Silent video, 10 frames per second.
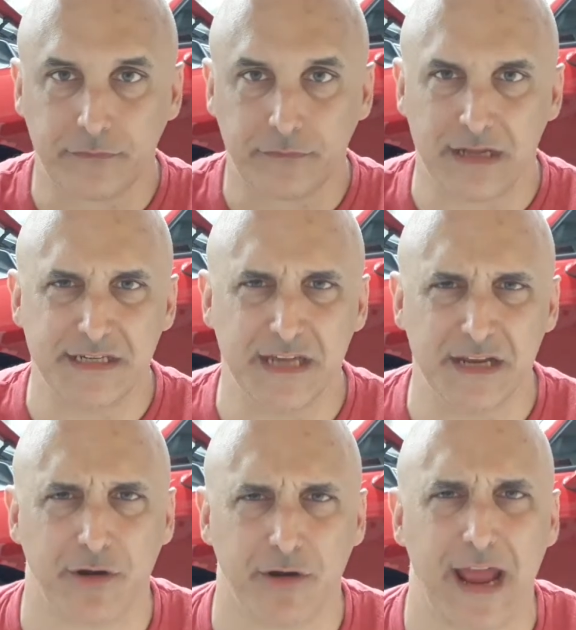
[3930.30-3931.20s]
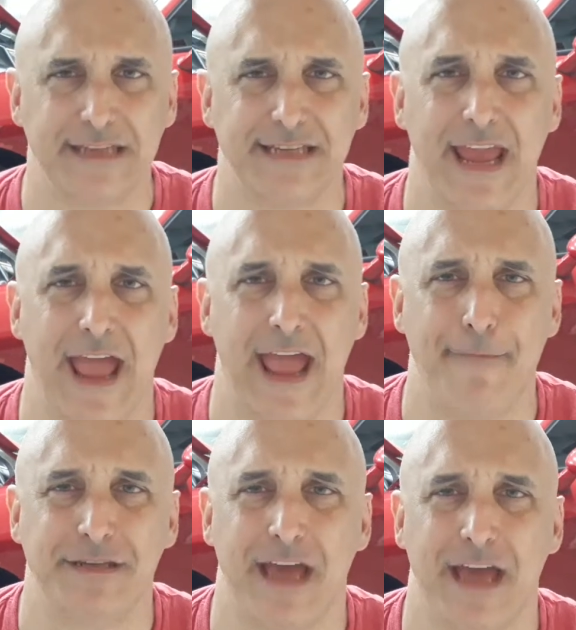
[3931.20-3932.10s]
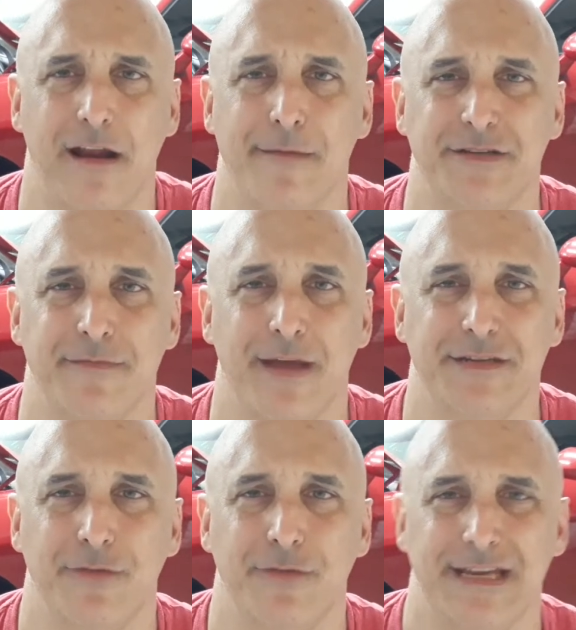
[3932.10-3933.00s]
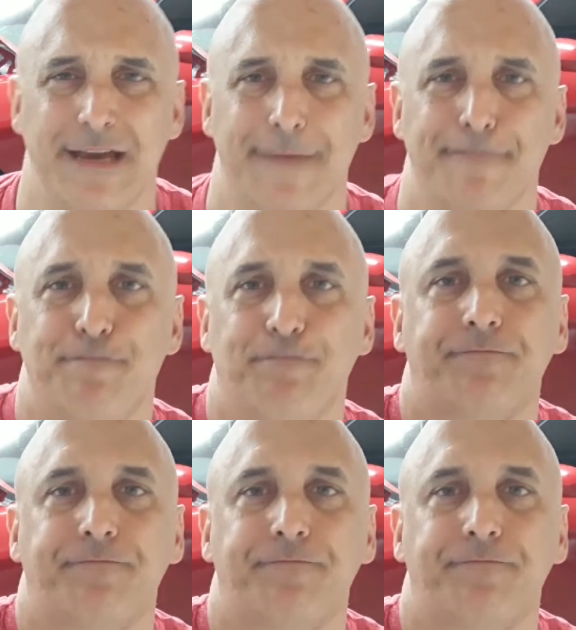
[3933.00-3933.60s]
Sinister Red Eye saying happy Saturday, Mr. Mason. What's up?